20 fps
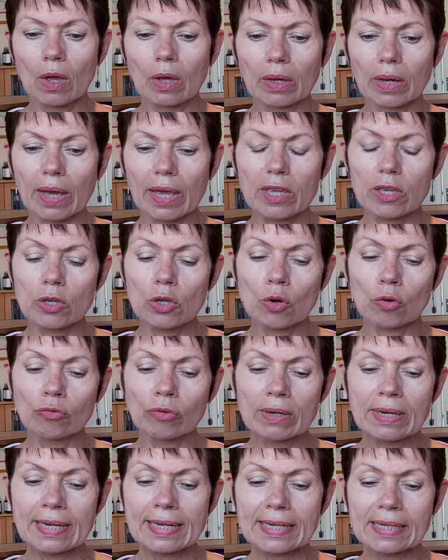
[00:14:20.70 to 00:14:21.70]
Okay, you're
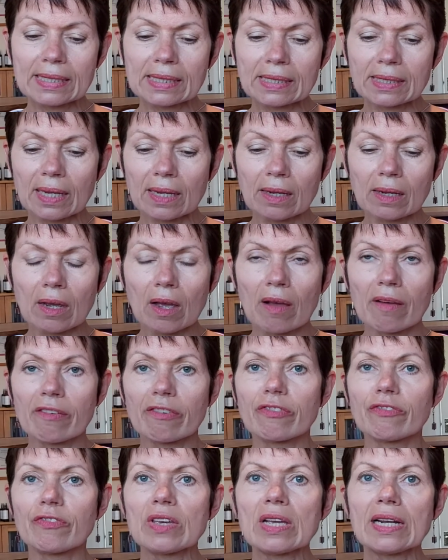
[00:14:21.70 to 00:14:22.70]
releasing
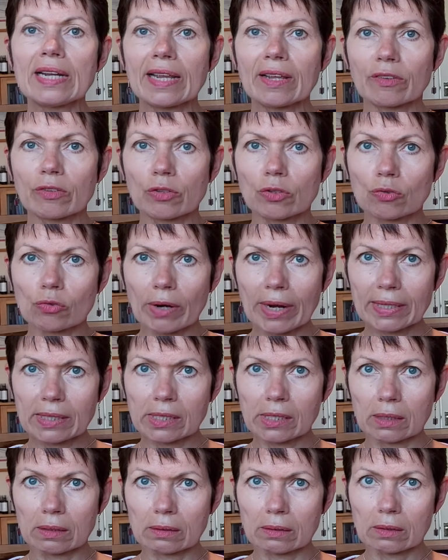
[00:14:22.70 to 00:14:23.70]
feeling
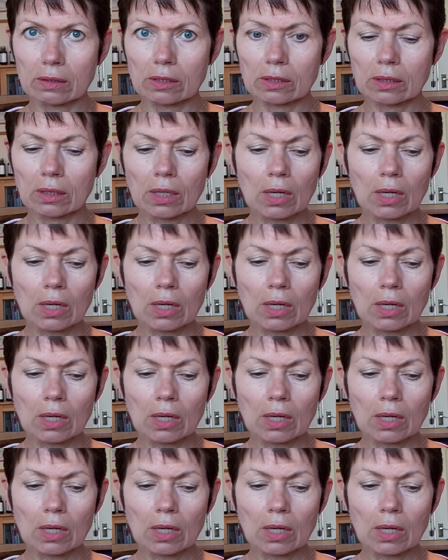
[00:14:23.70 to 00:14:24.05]
threatened.